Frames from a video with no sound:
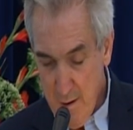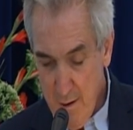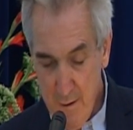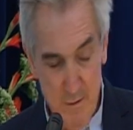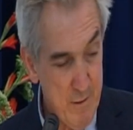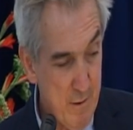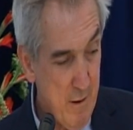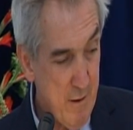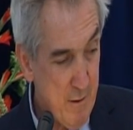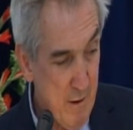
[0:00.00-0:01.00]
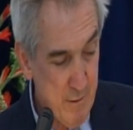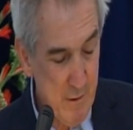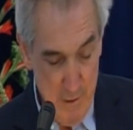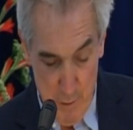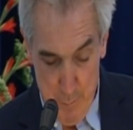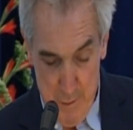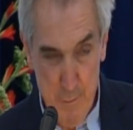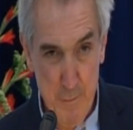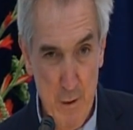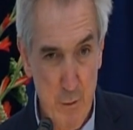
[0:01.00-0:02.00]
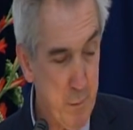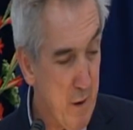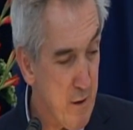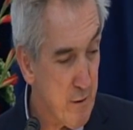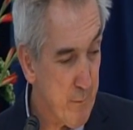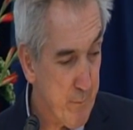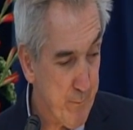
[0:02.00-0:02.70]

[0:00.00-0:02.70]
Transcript: and it takes a little bit of explanation.